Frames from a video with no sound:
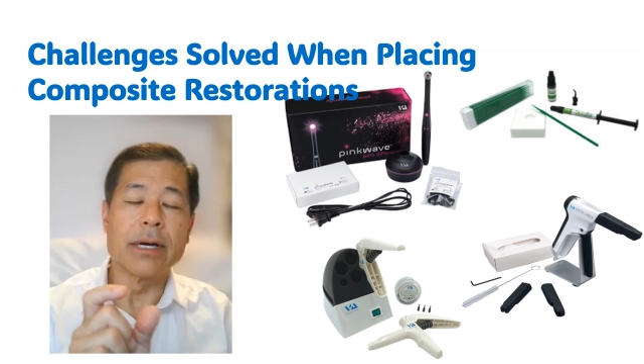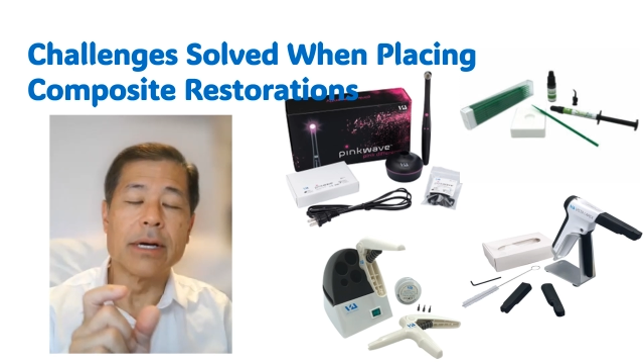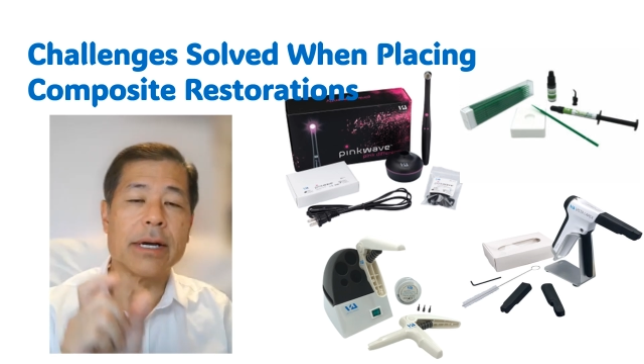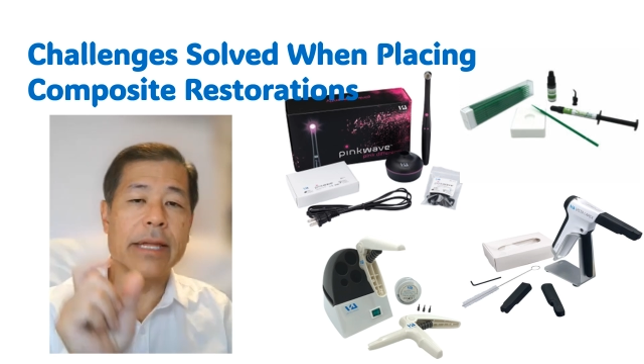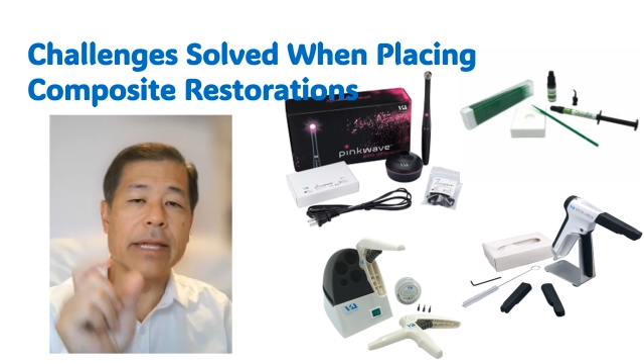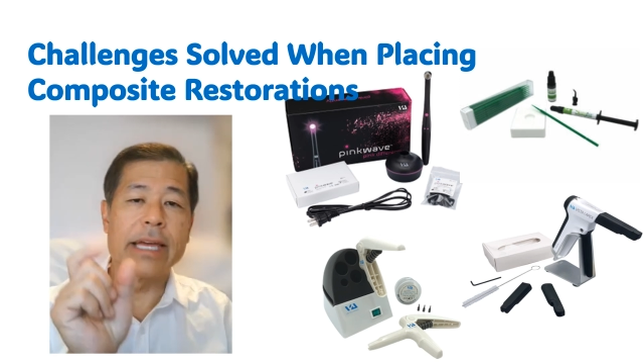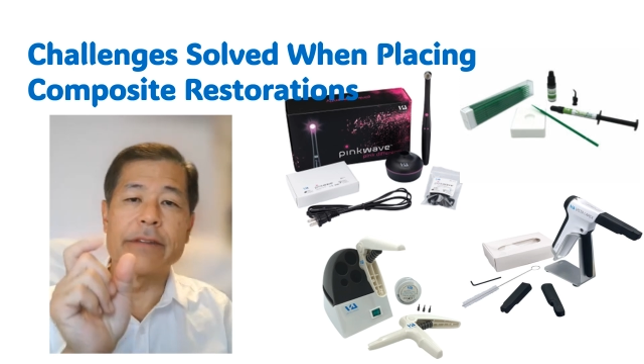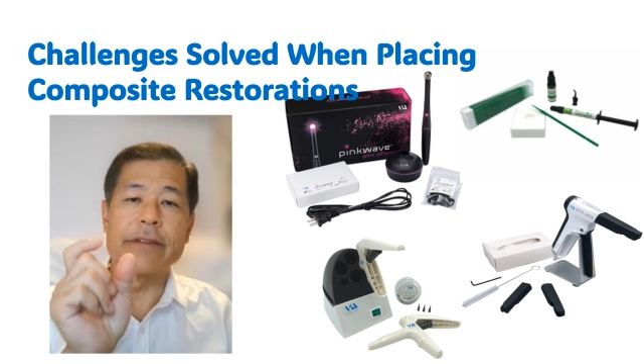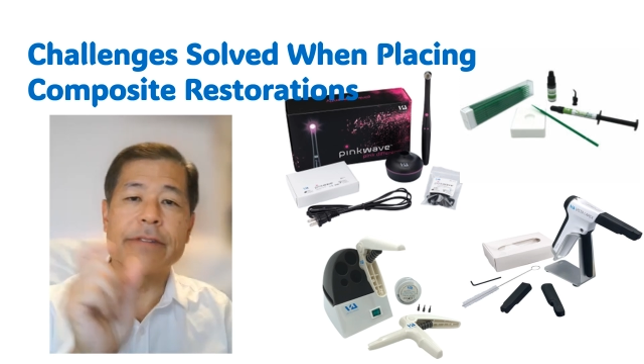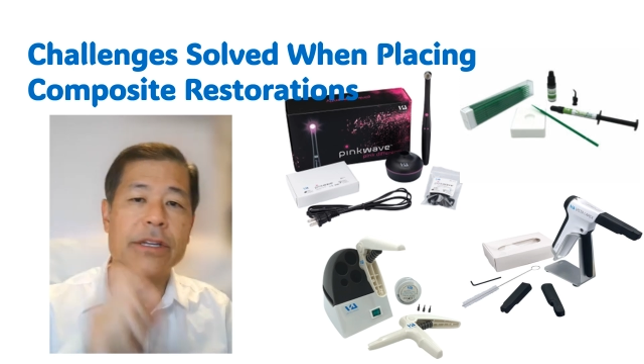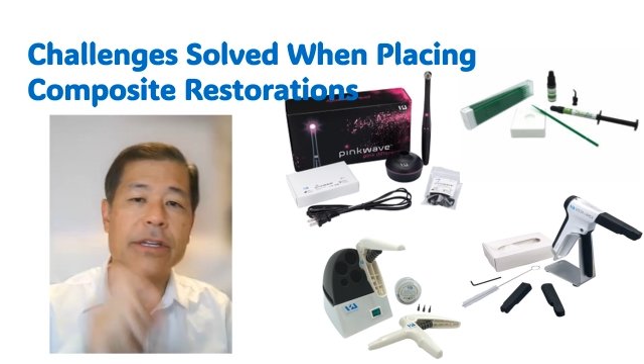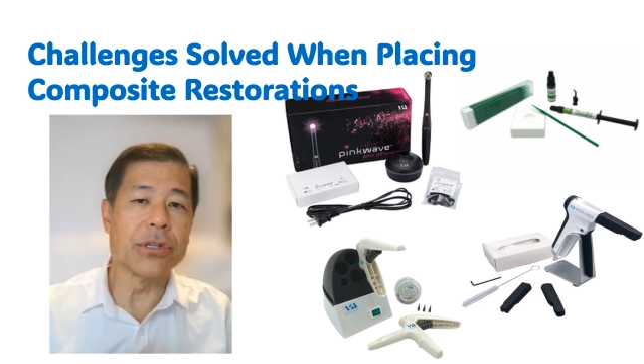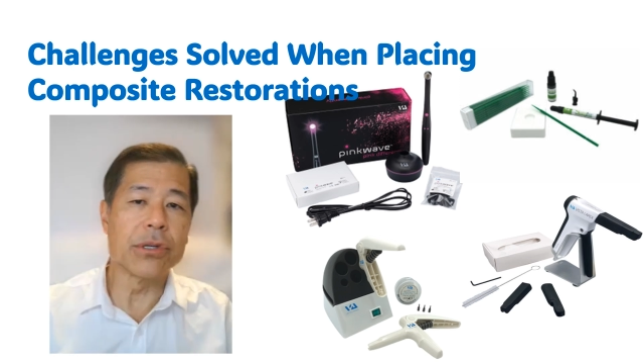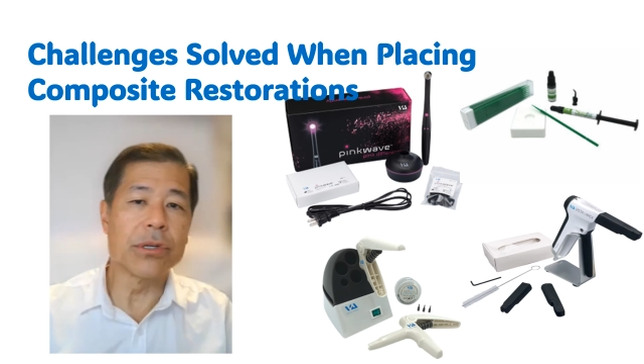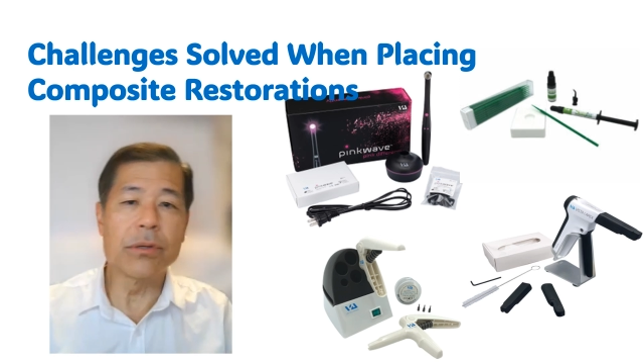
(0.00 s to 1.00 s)
And if I
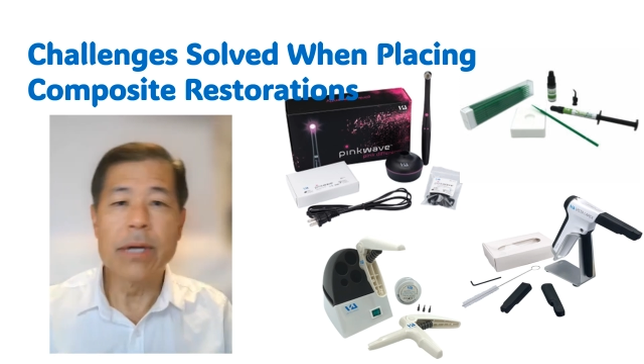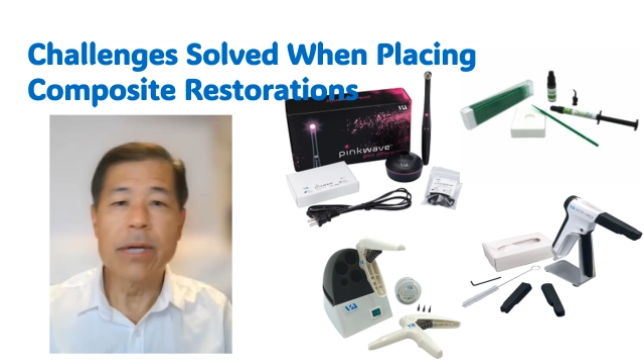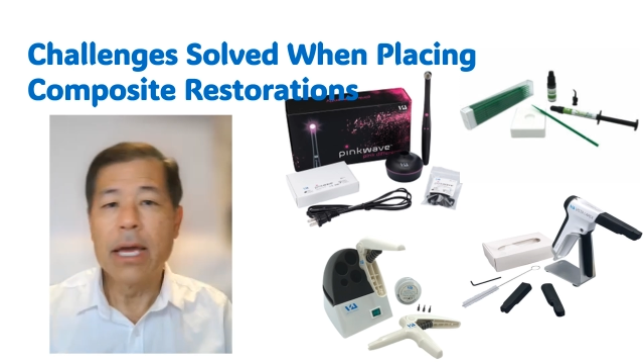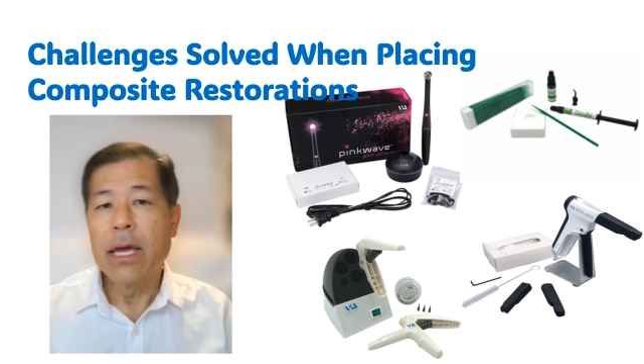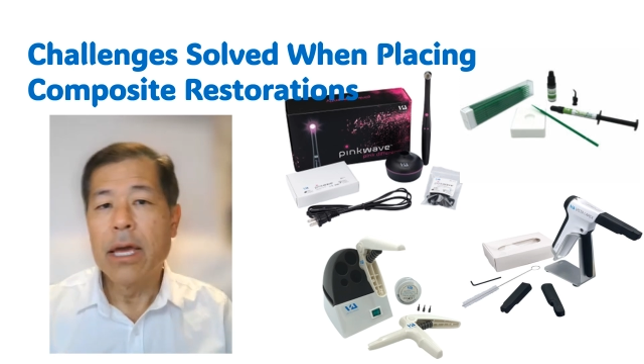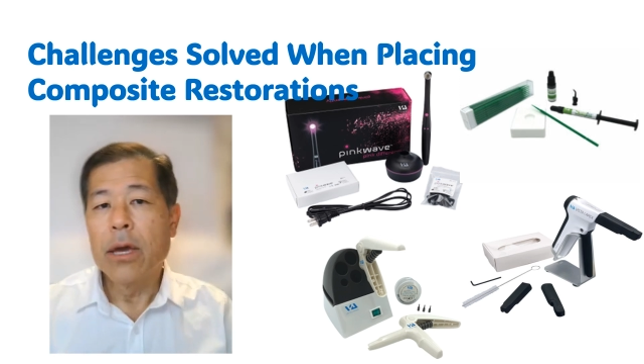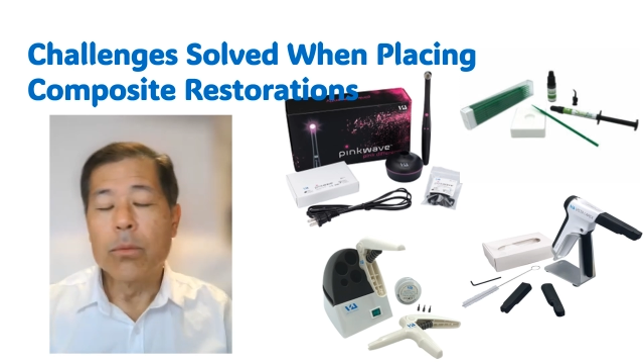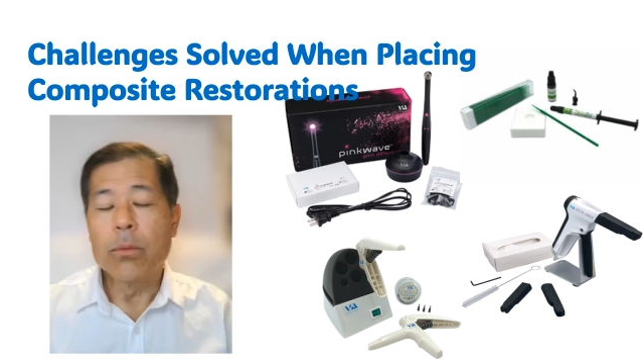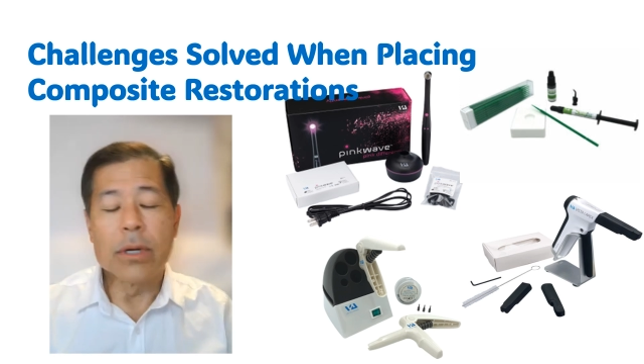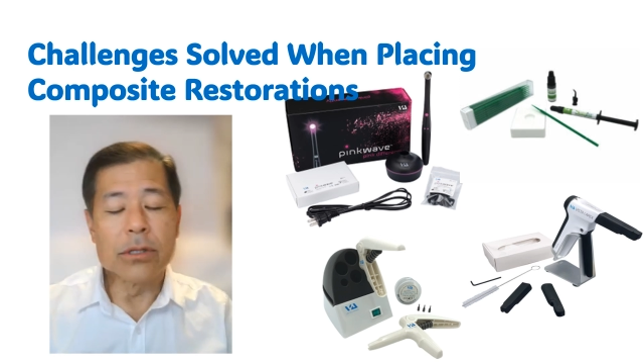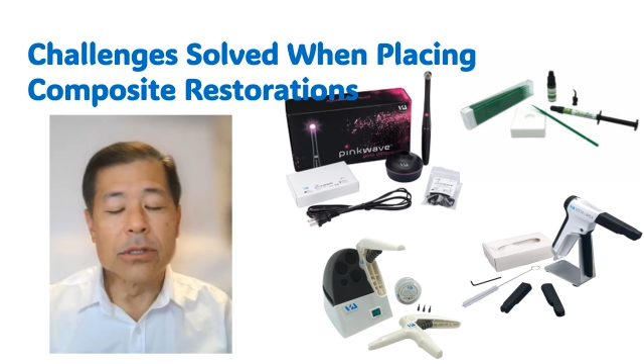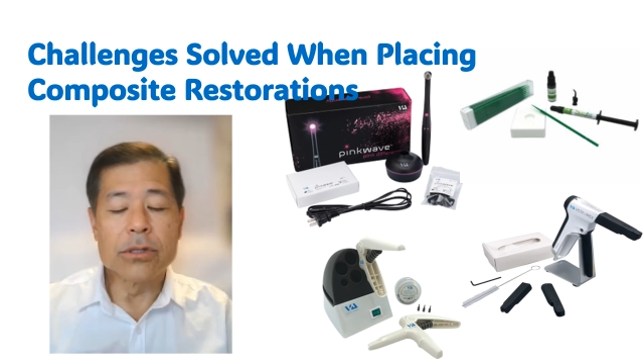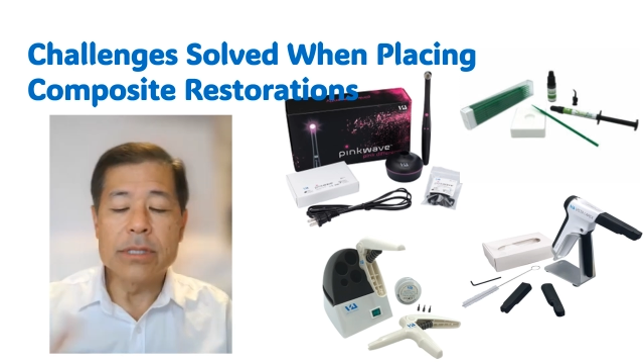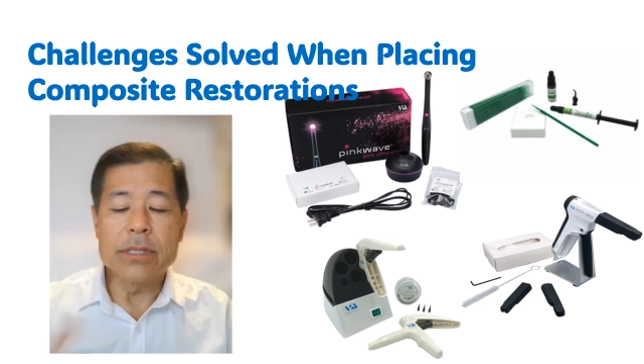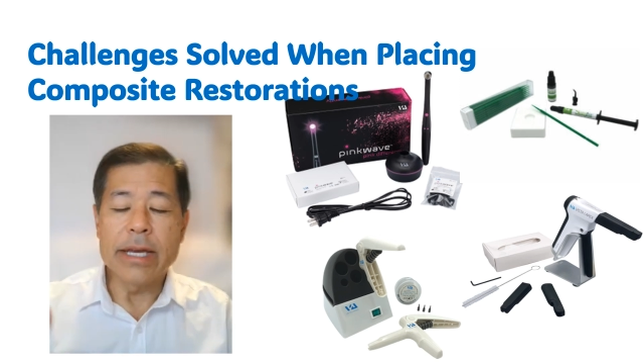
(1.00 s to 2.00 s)
do, what I'll
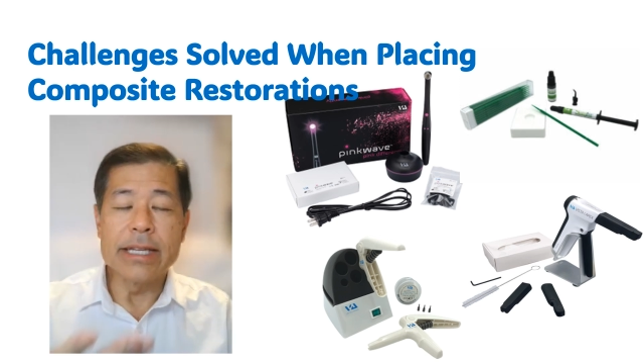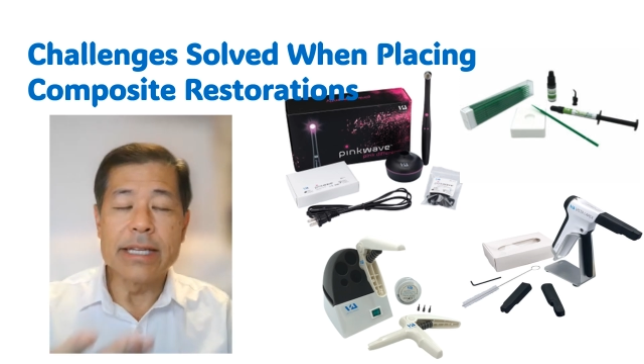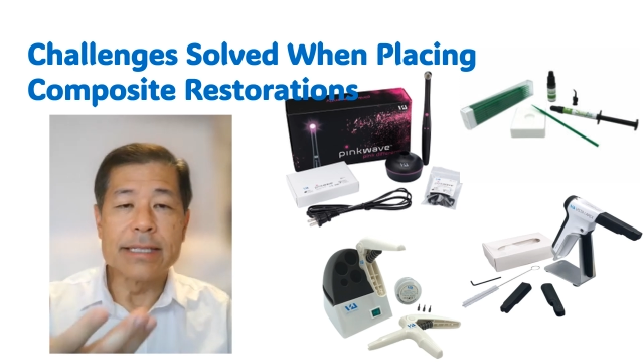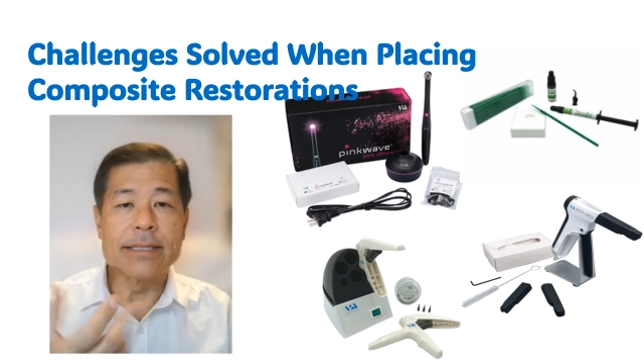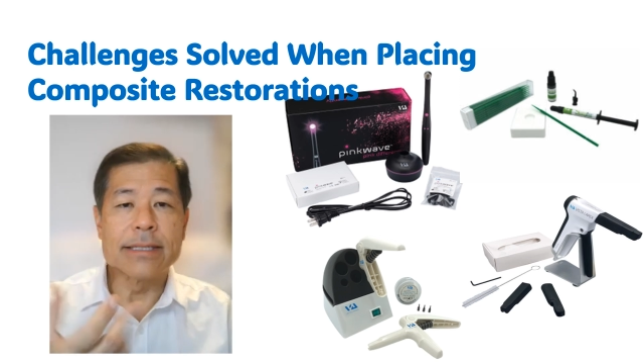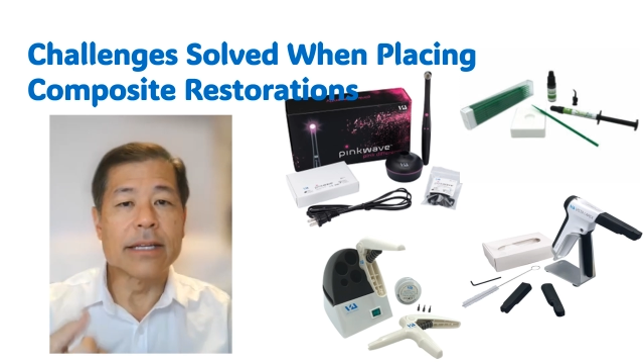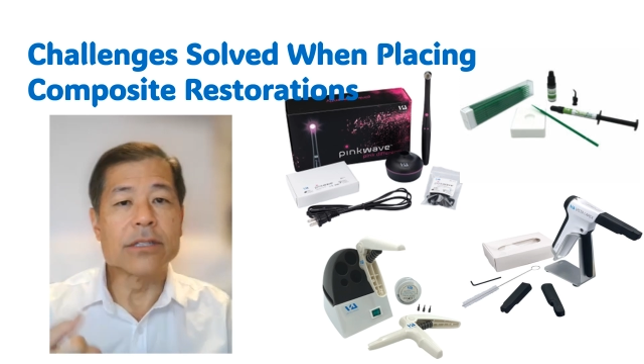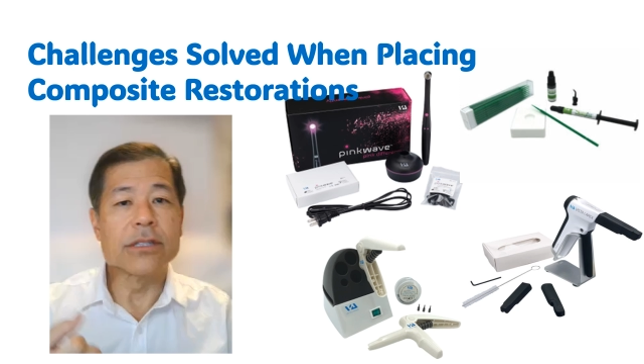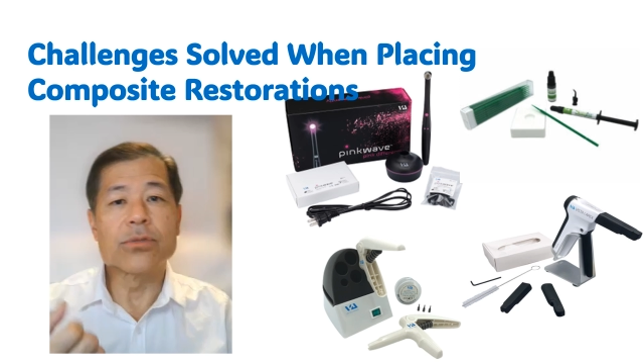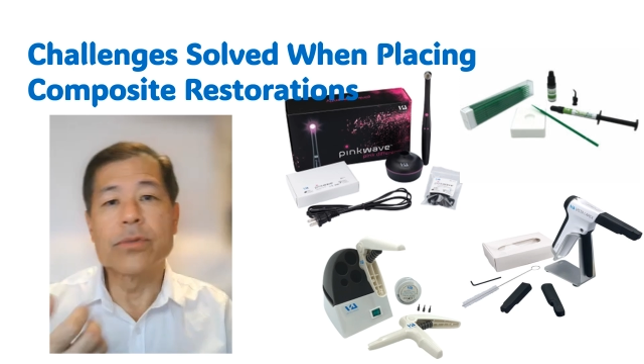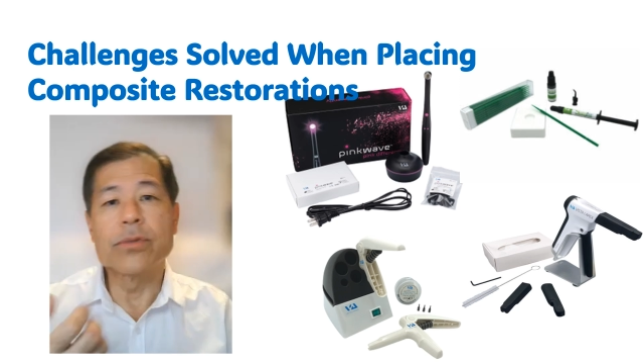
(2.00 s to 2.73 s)
do is I can sense